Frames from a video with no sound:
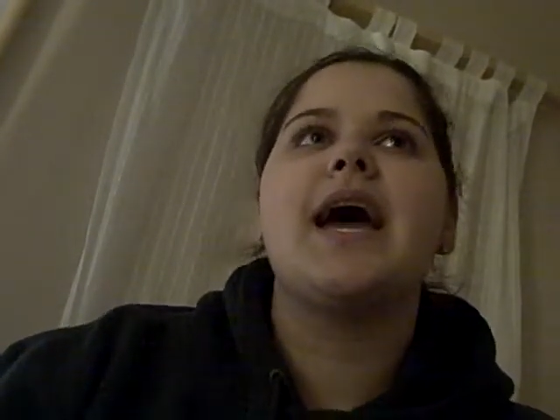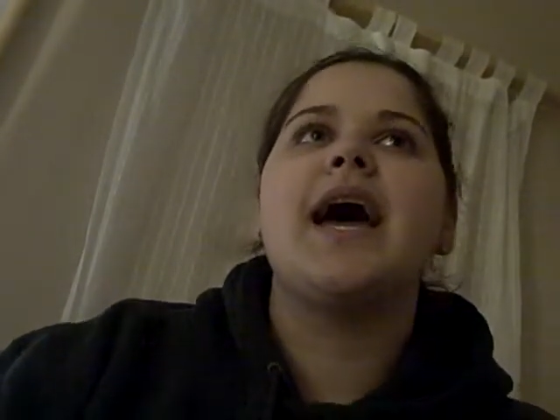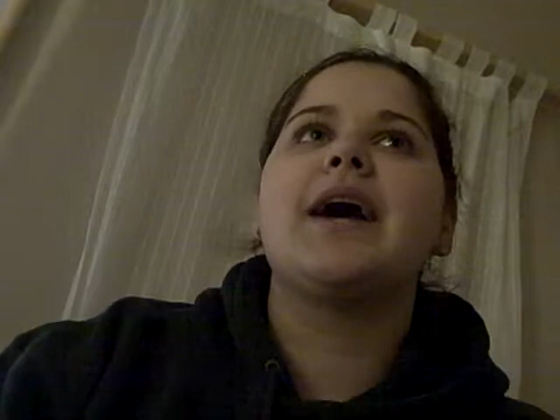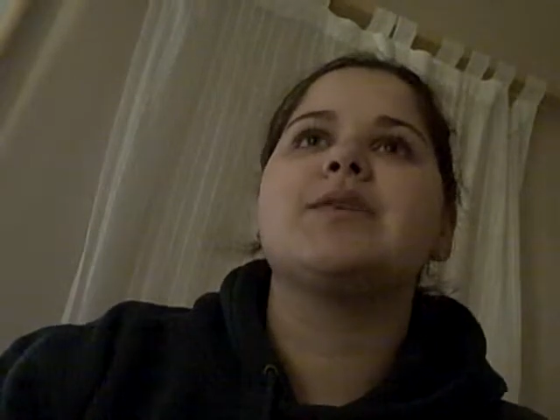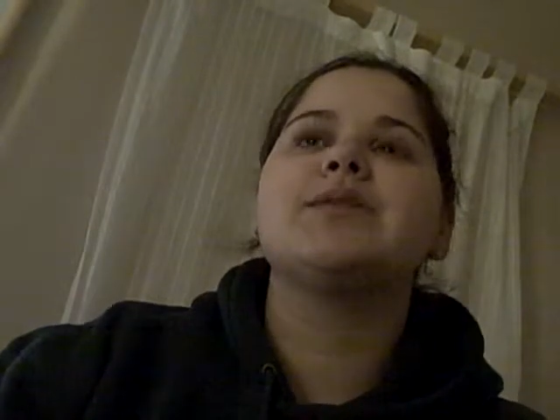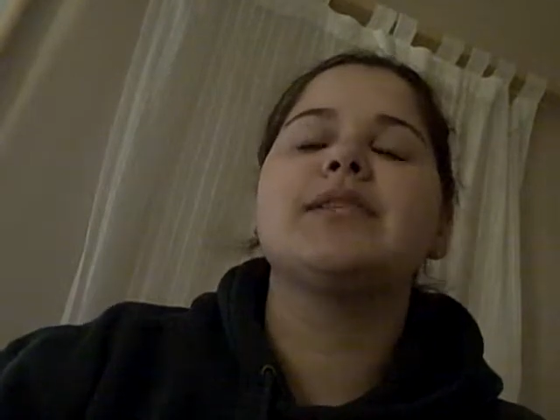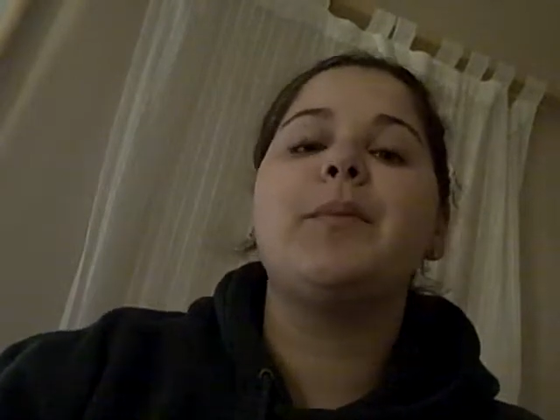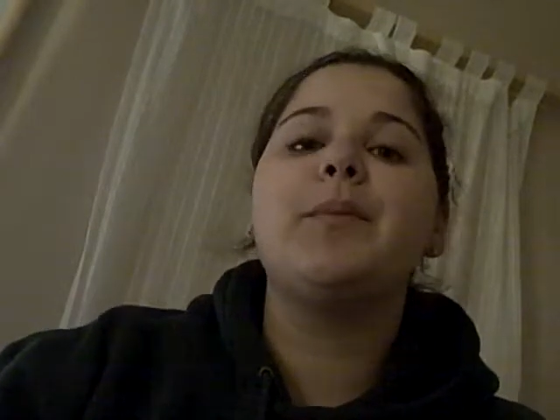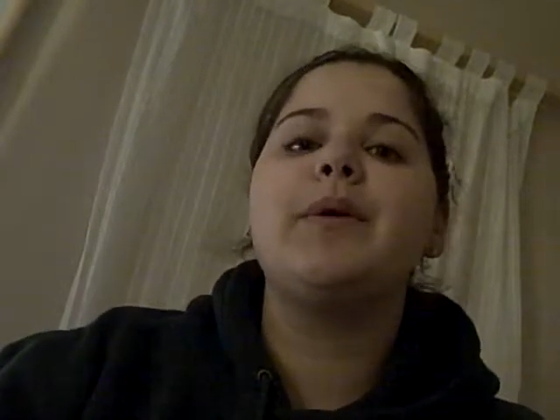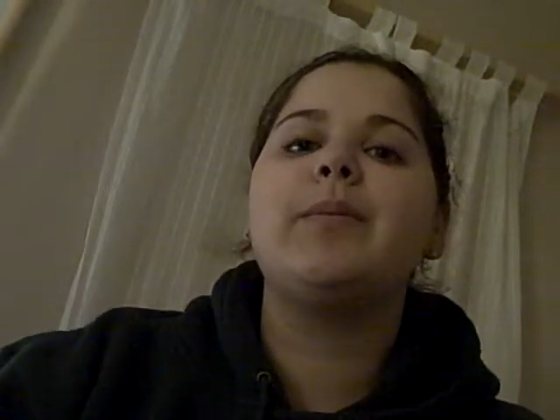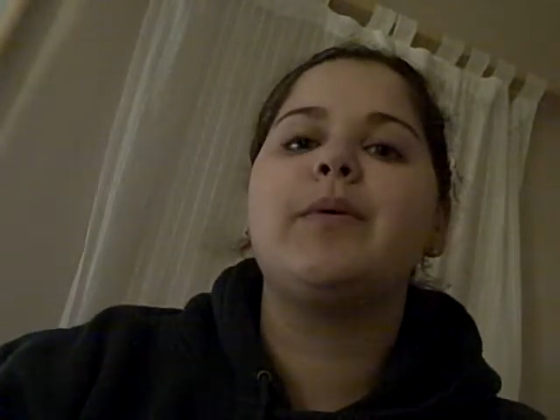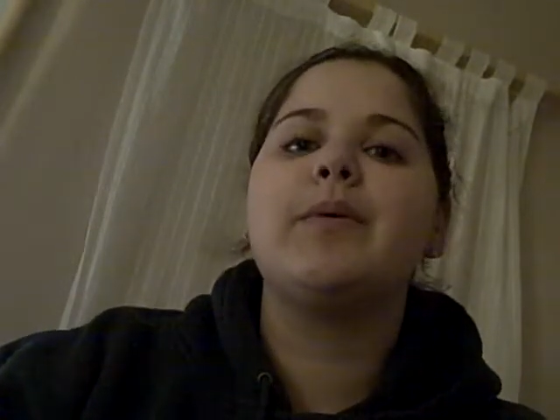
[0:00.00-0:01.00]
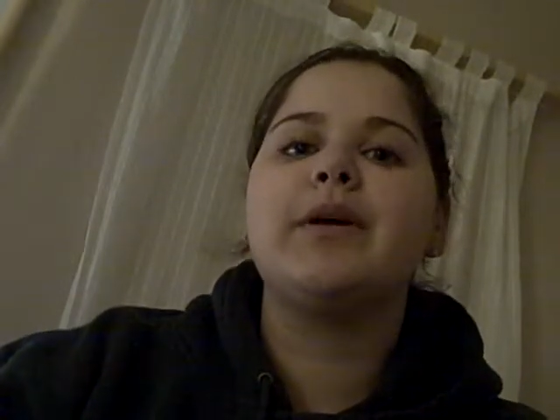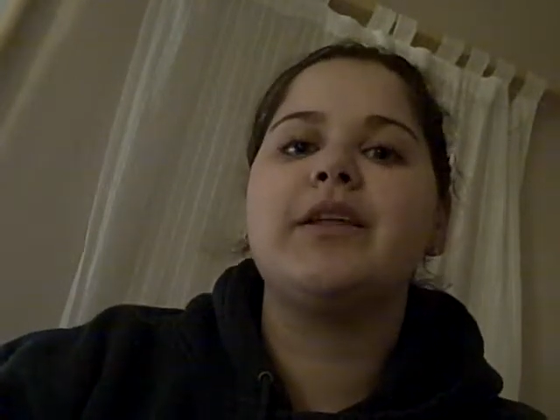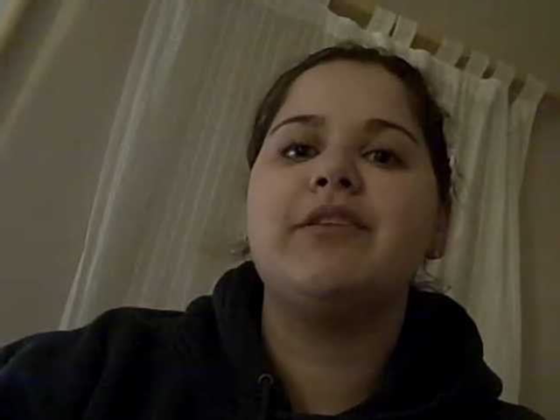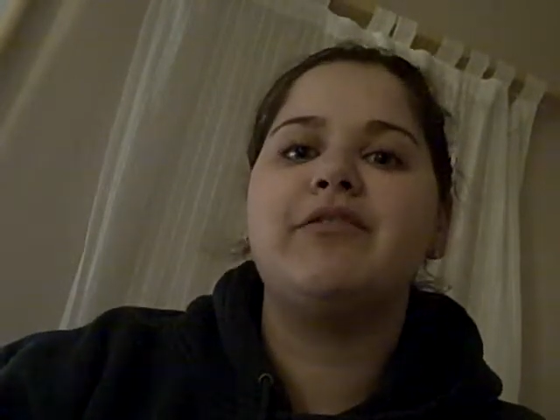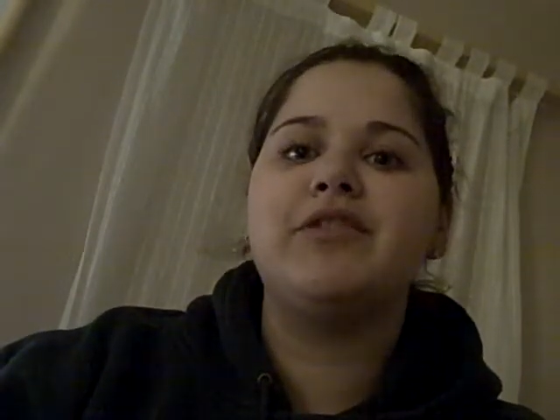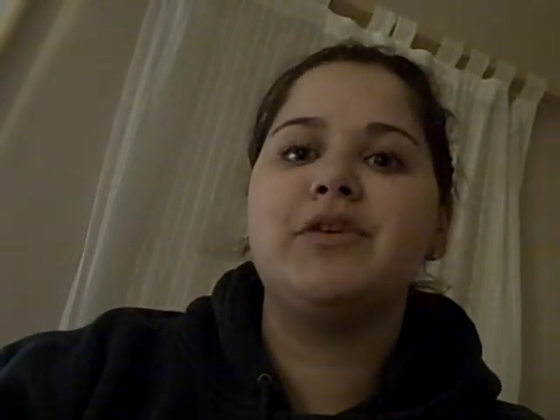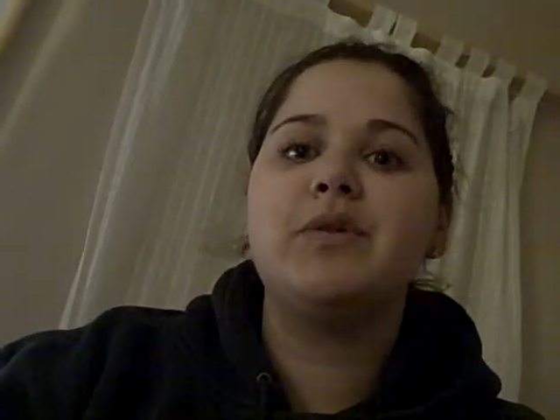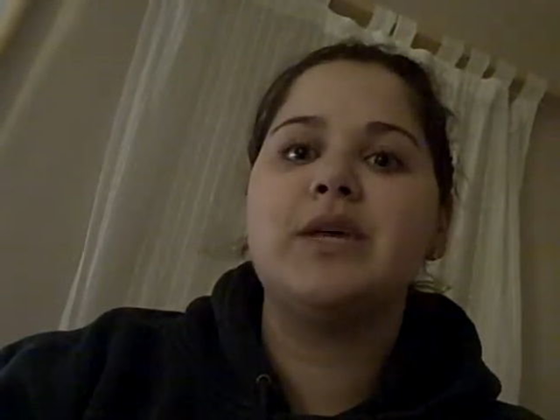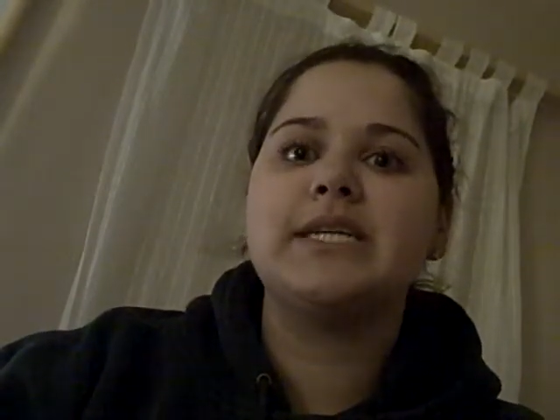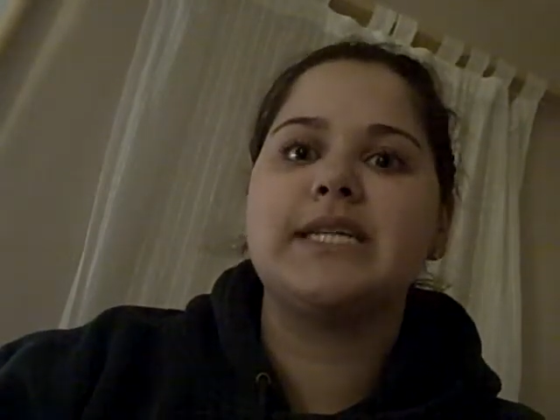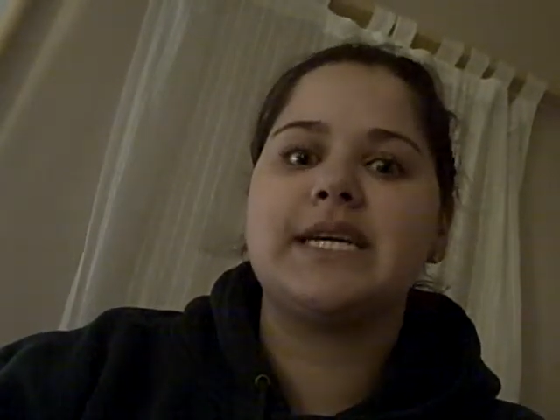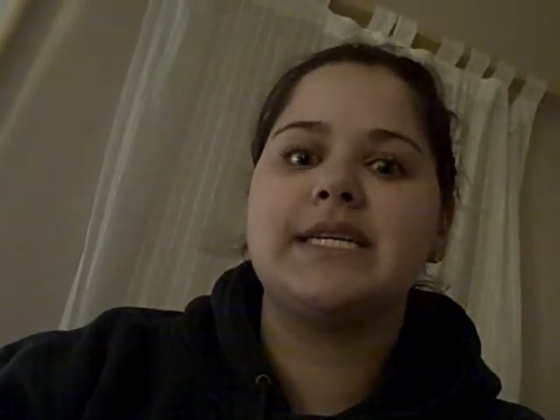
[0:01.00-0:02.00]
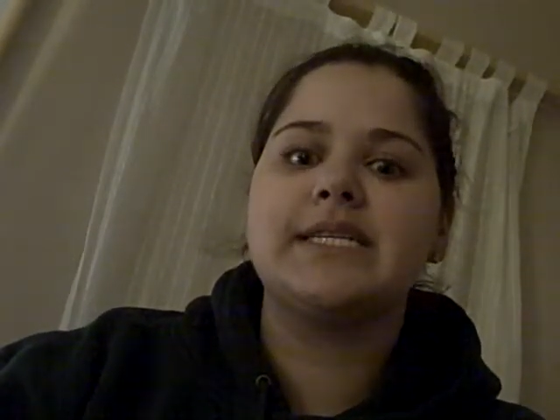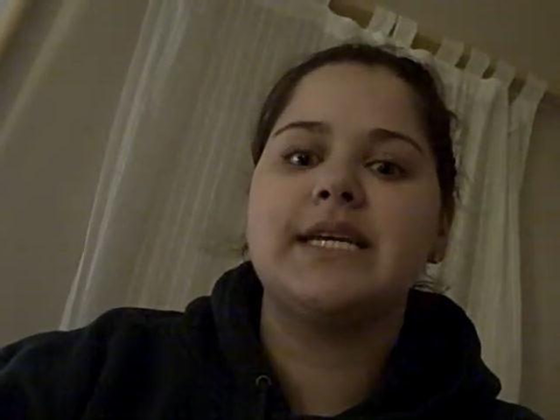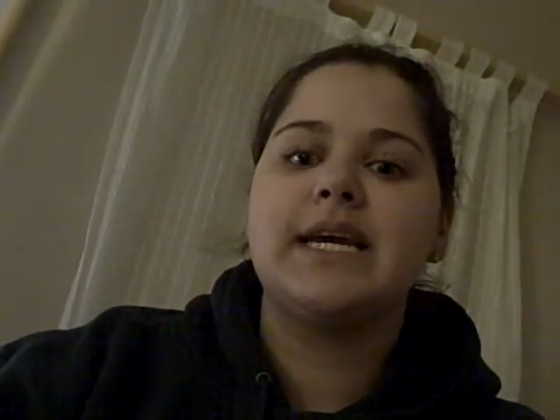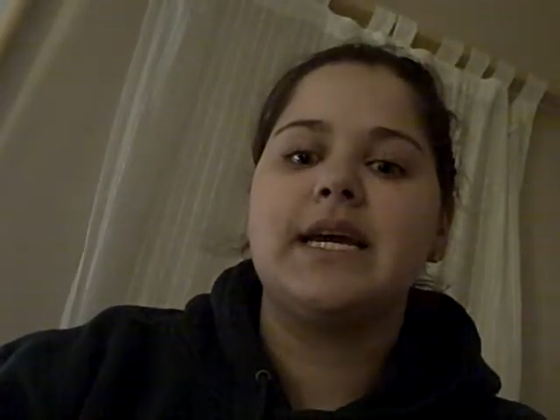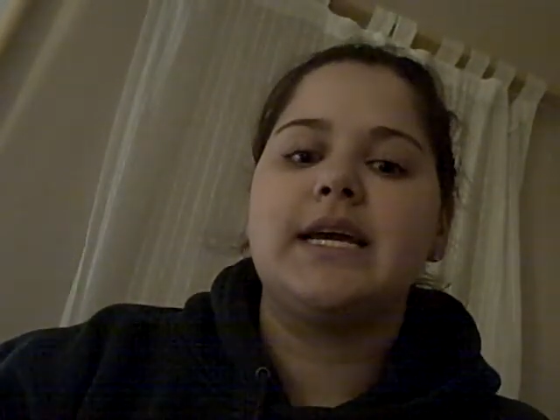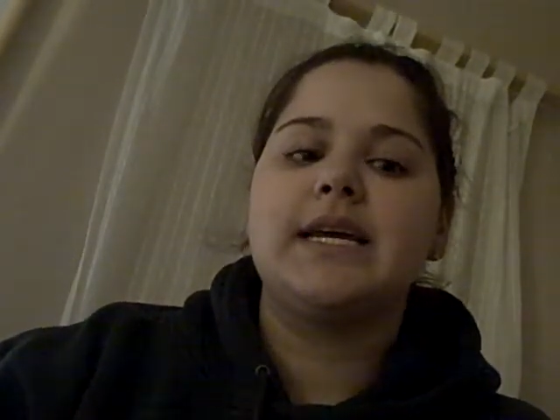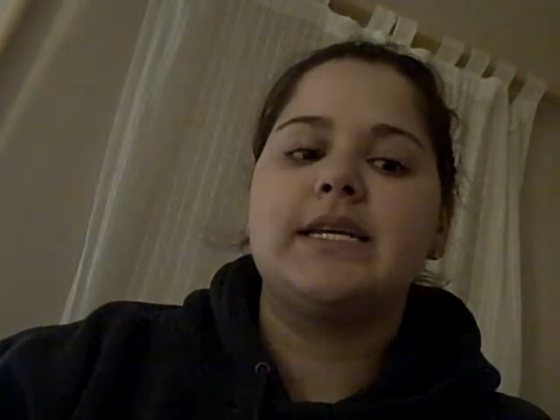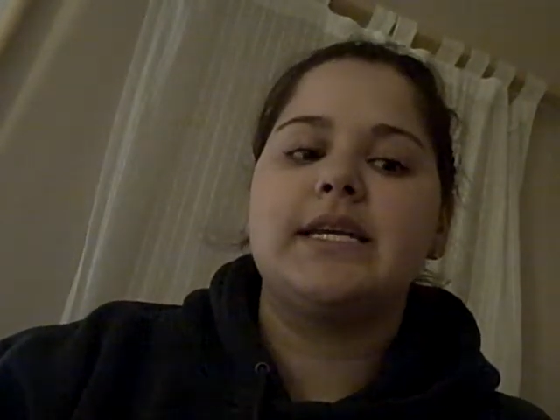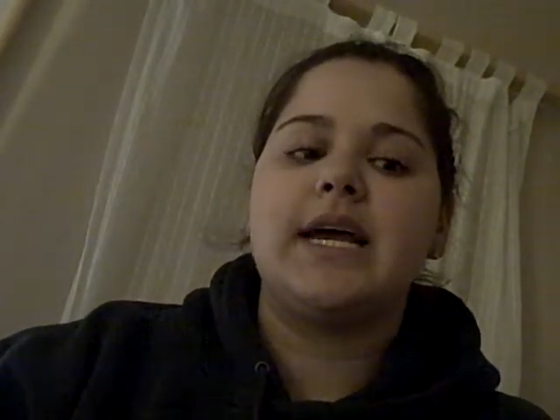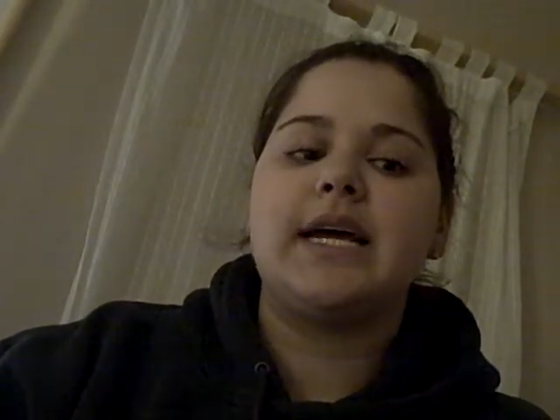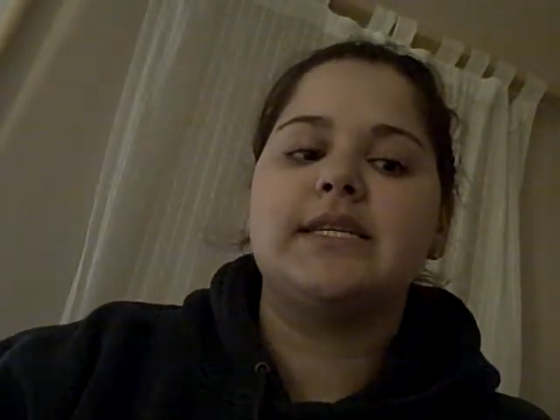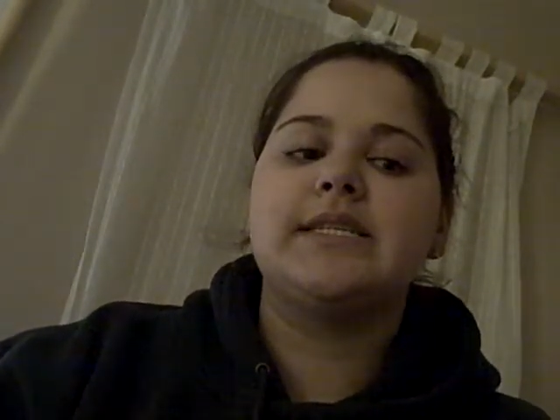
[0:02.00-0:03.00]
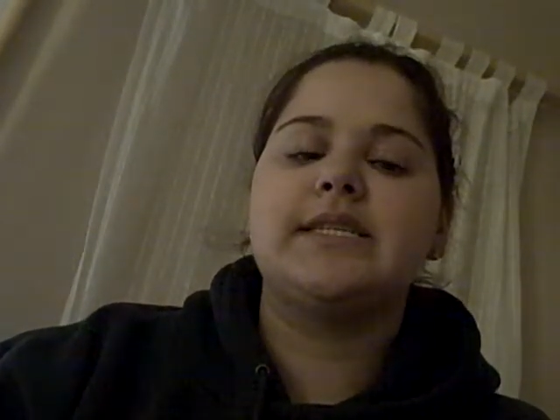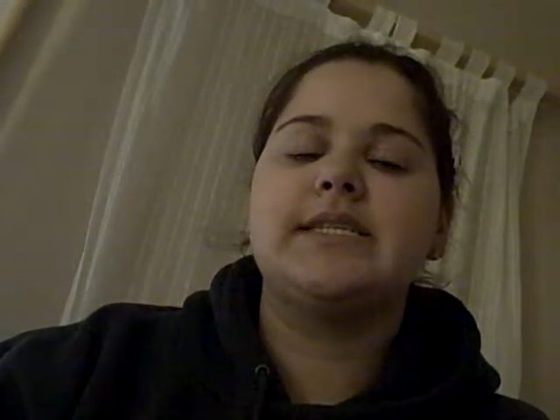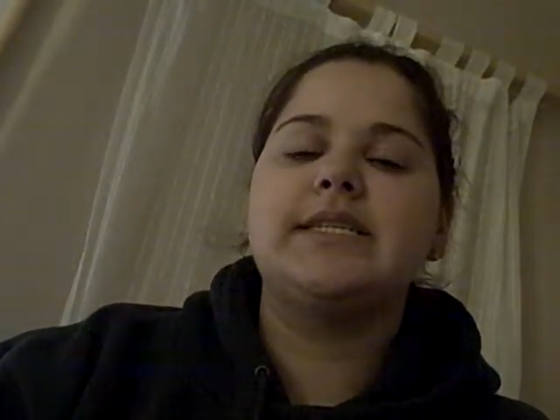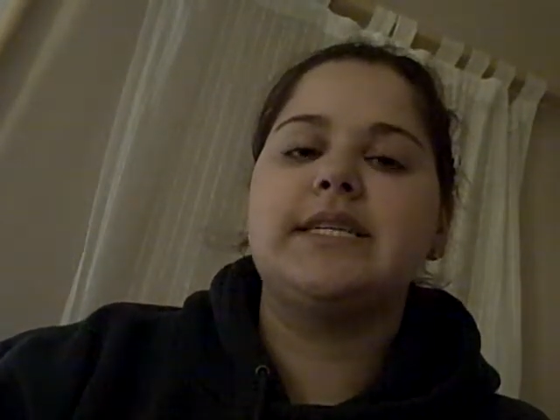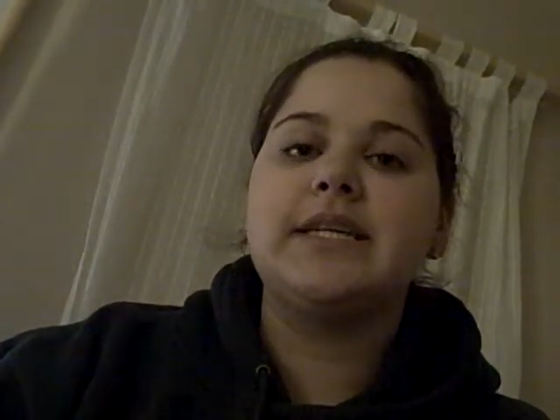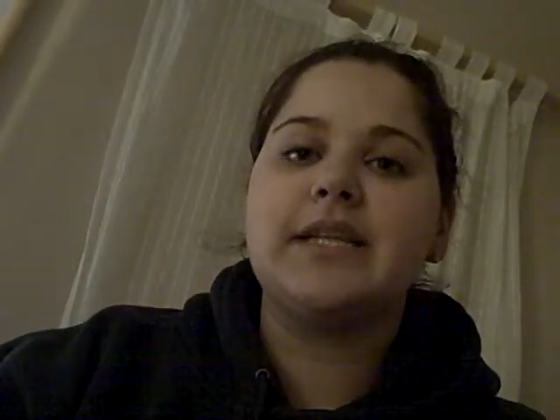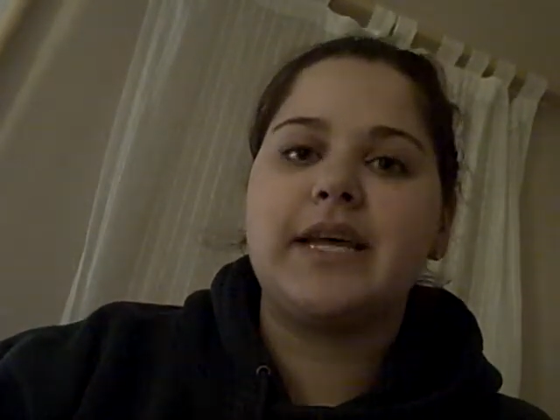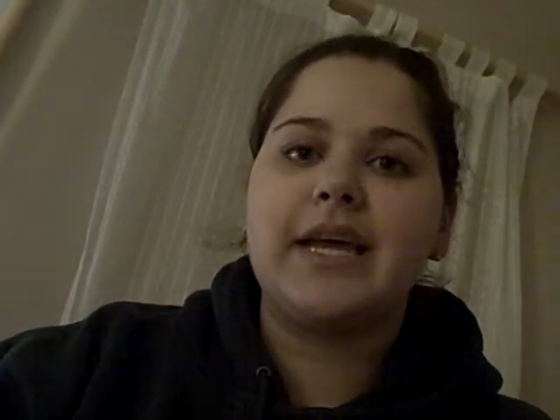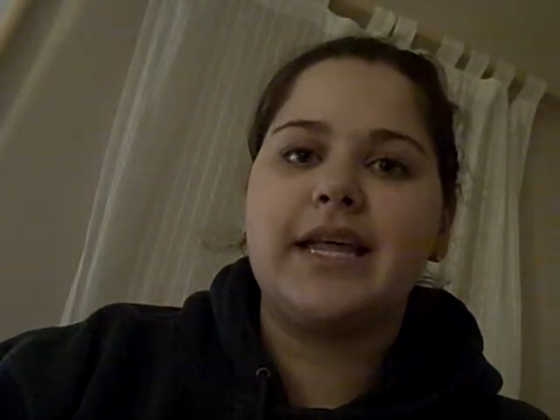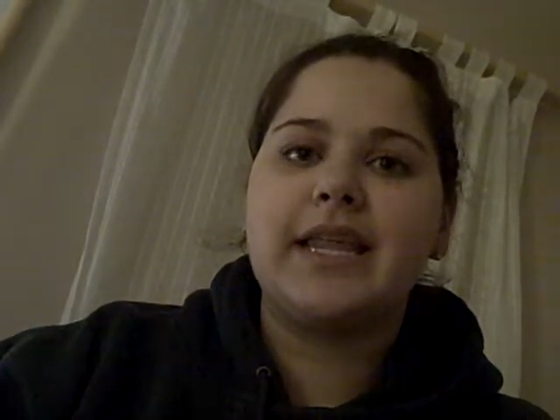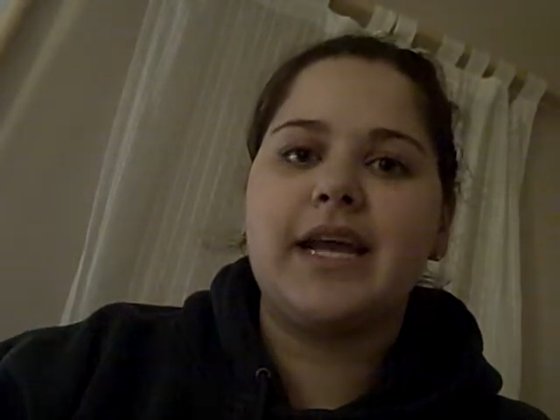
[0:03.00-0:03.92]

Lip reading: how some people really view this as stealing.